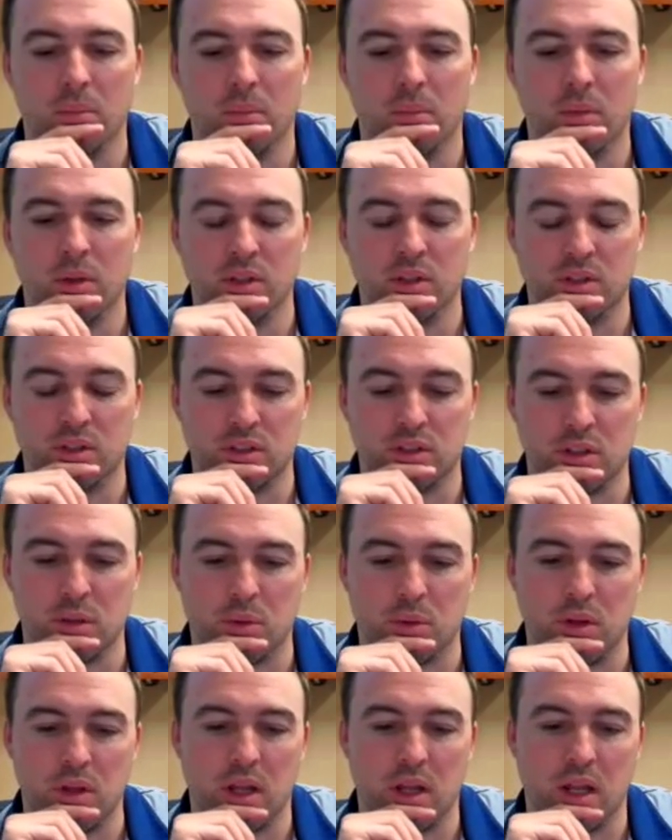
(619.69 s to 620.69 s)
this is
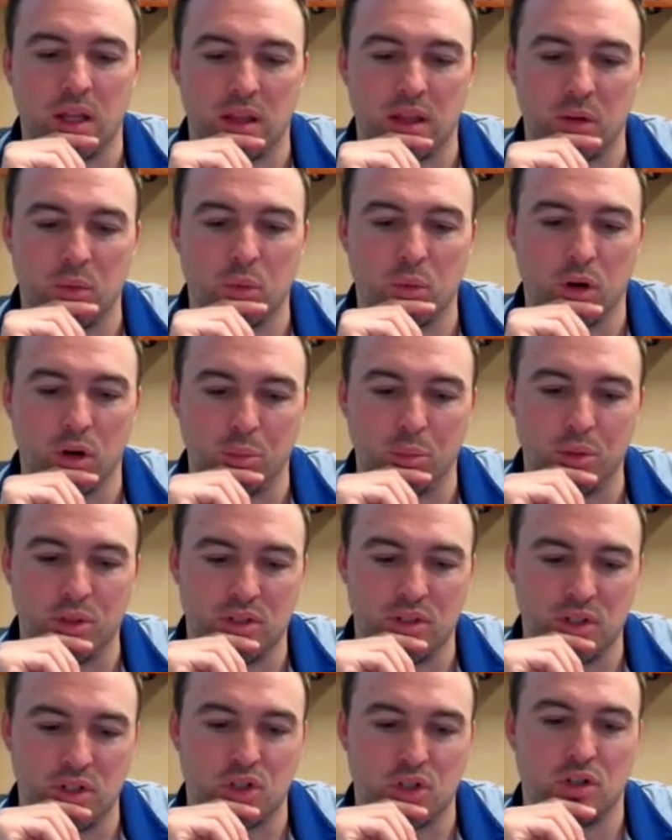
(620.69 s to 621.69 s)
something that I think we're in a
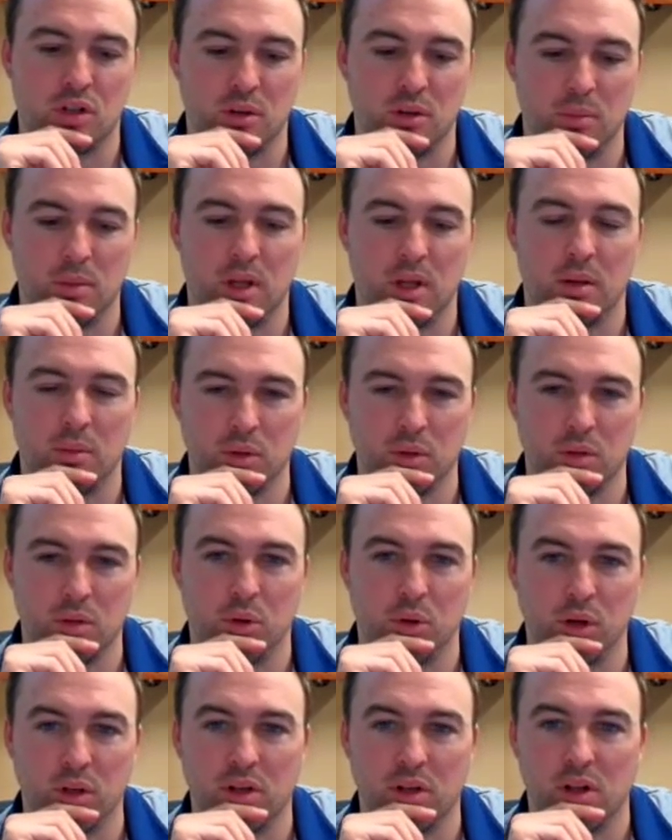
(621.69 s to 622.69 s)
position to be able to
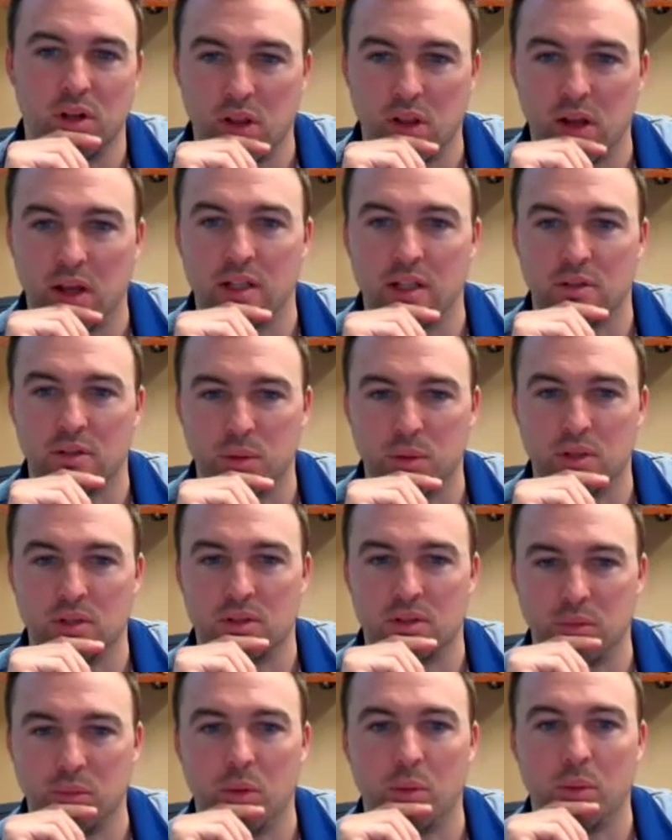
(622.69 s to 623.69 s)
bring to clients
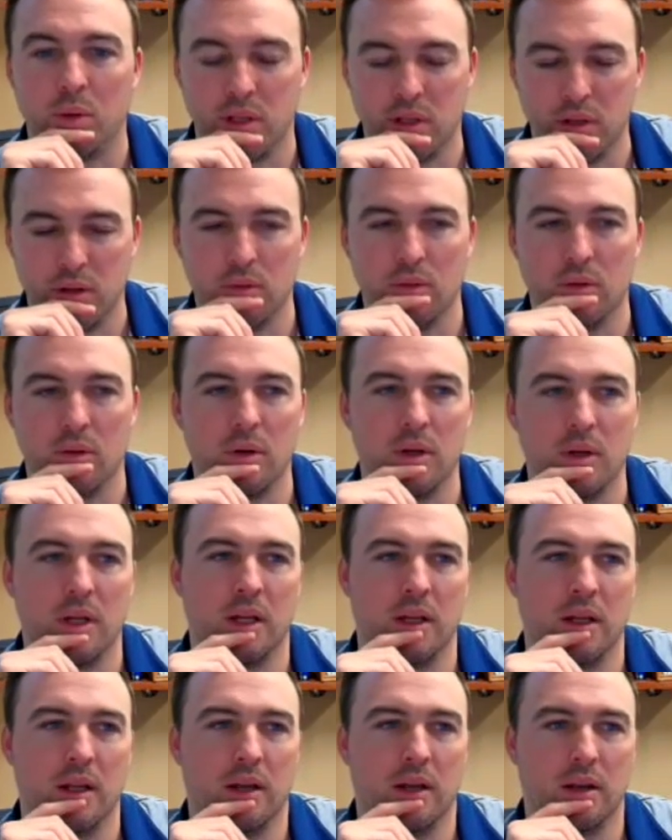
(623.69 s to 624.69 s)
based on what we do
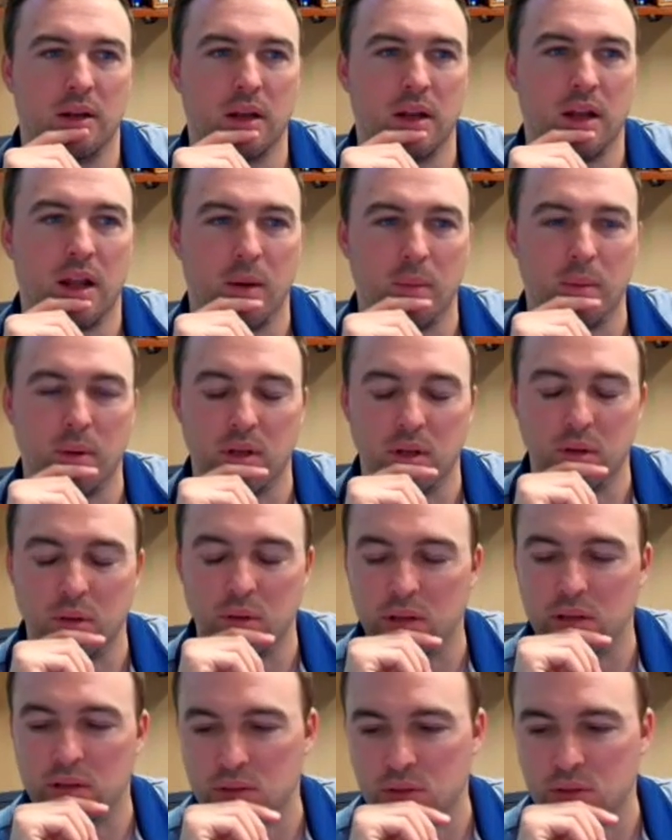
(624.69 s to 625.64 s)
and how we do it.